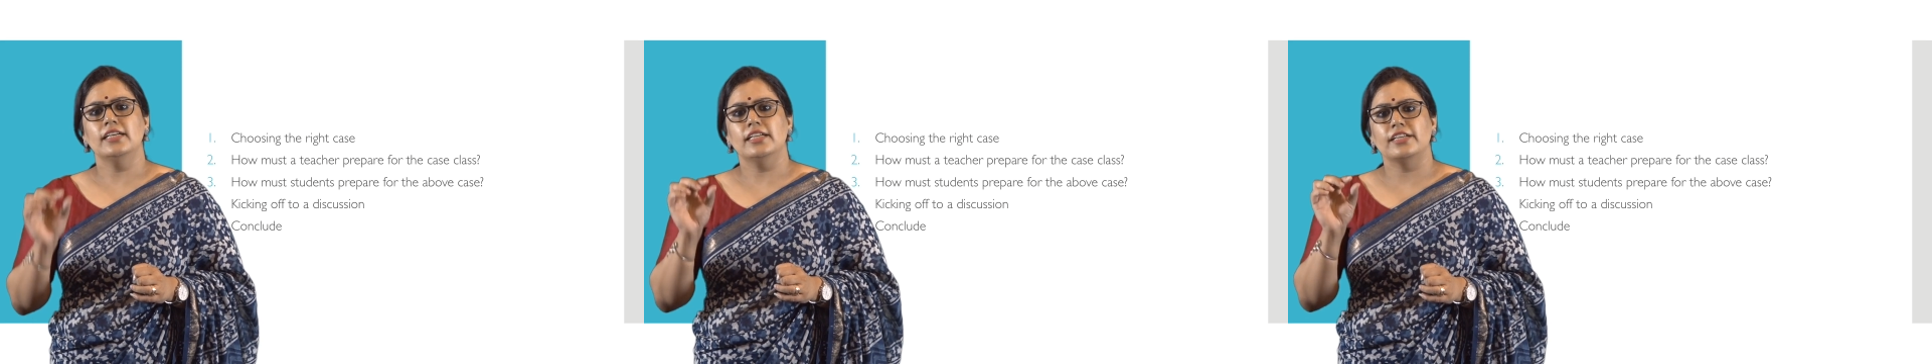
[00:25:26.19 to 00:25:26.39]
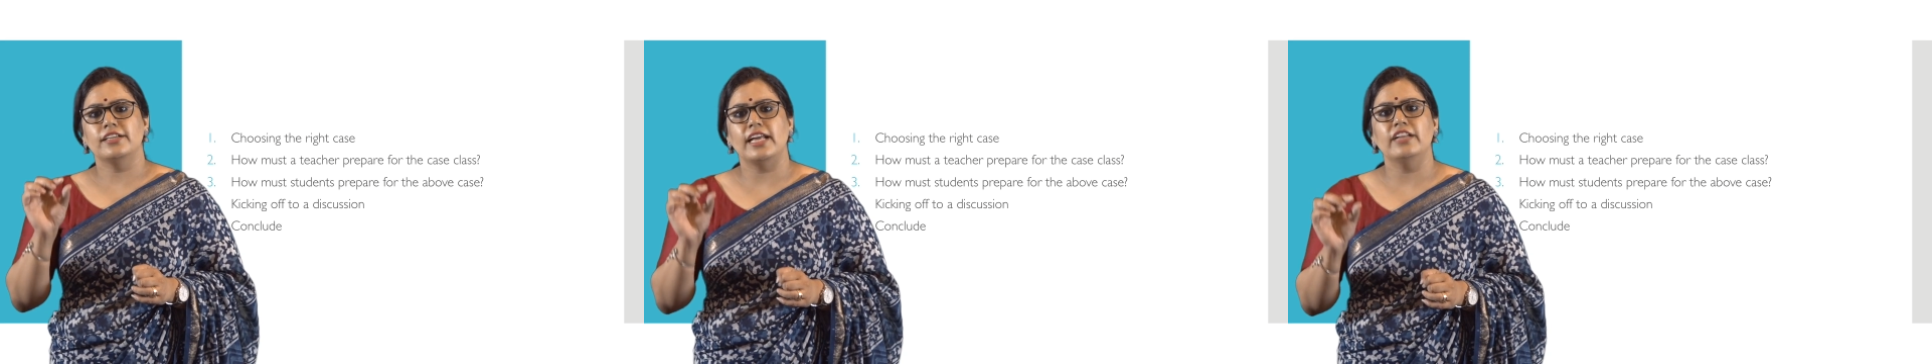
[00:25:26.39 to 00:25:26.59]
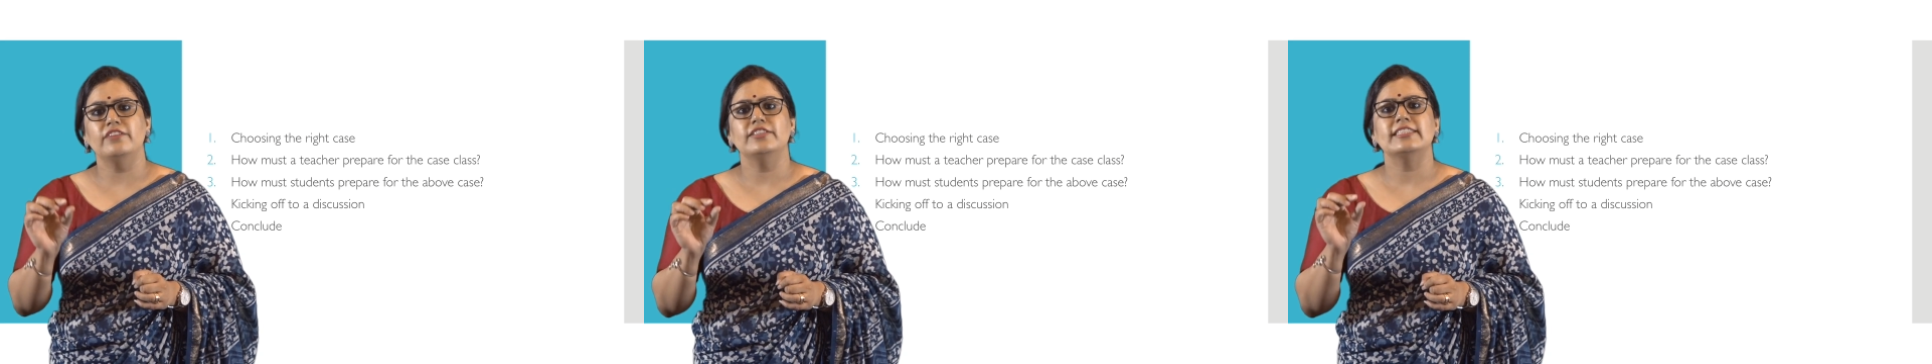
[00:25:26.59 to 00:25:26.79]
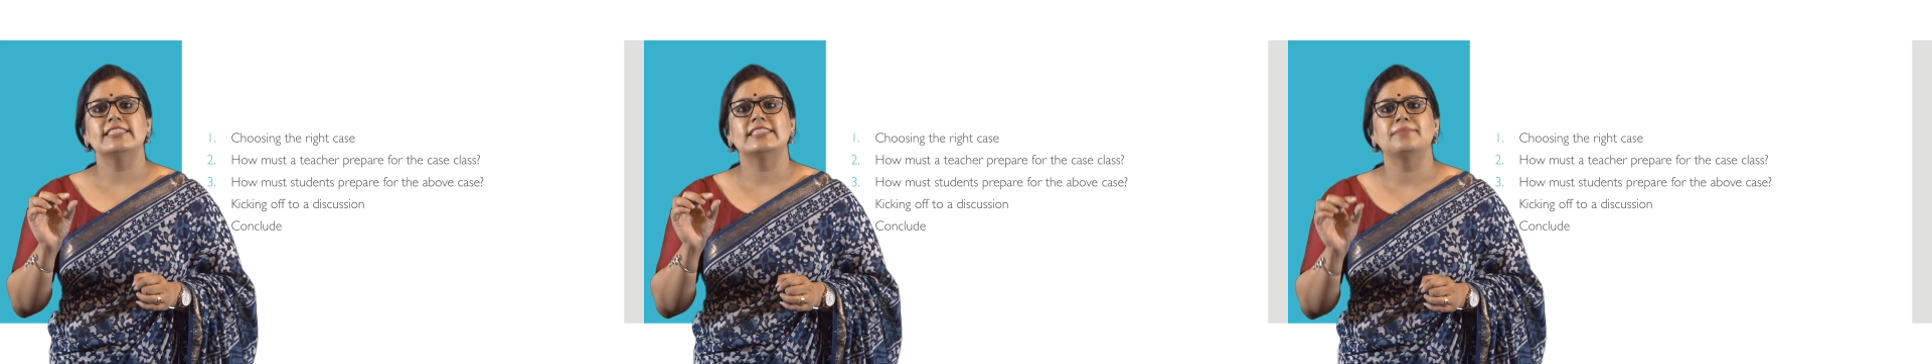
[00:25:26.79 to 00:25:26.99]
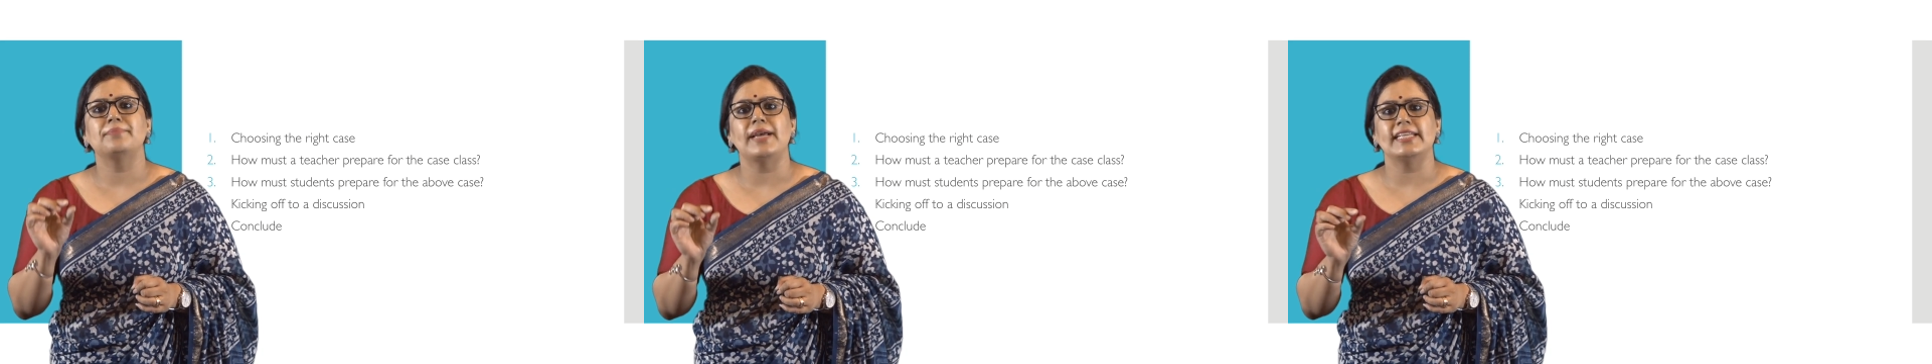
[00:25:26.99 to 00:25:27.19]
relevant
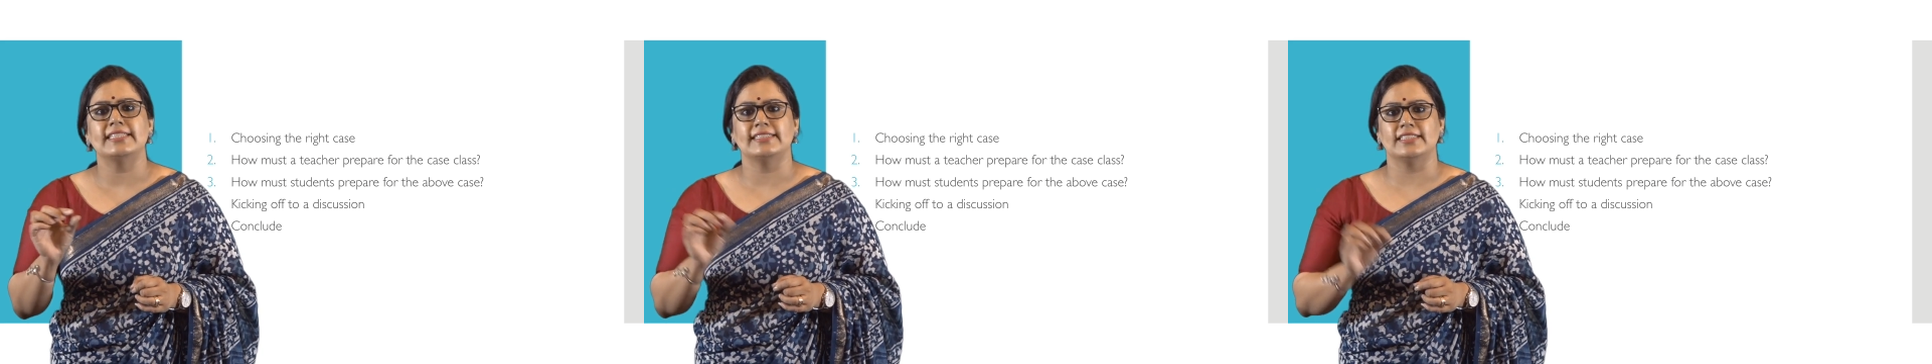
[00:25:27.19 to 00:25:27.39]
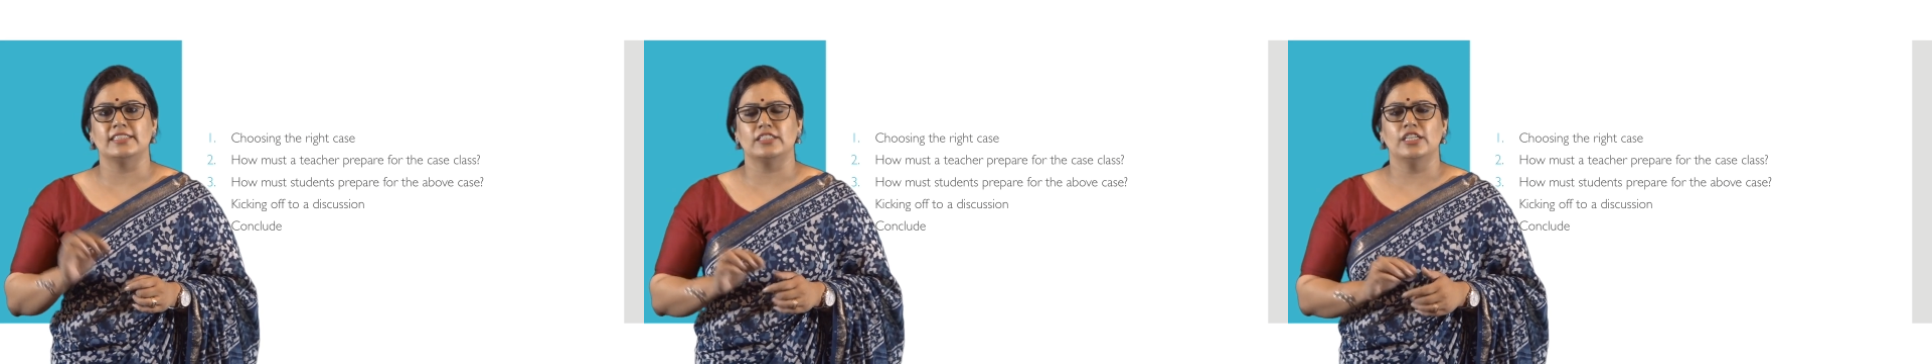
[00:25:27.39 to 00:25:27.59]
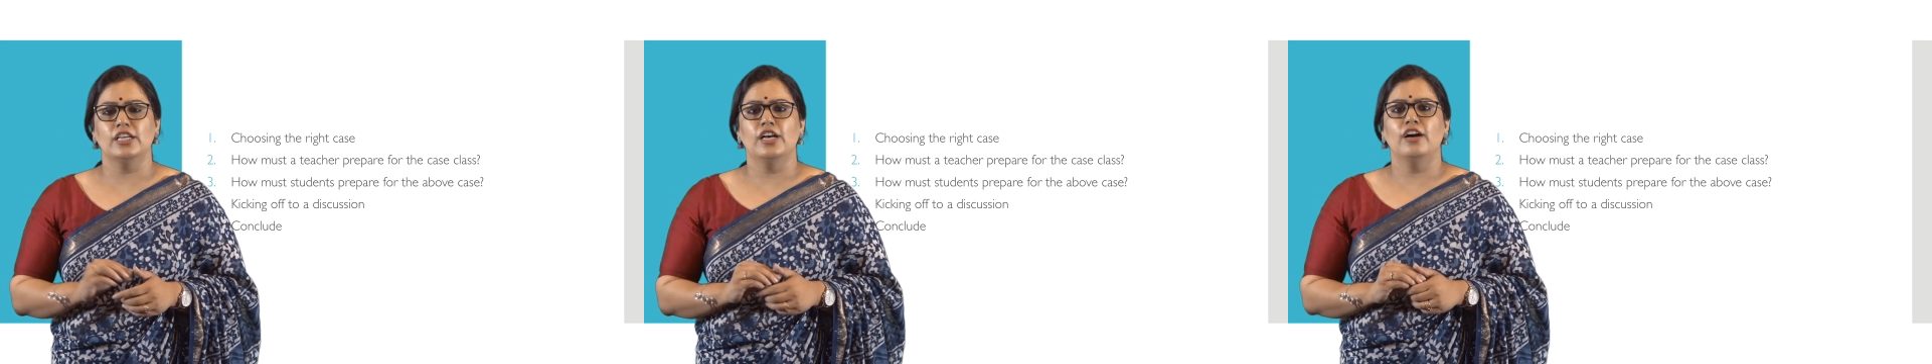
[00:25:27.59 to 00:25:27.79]
spaces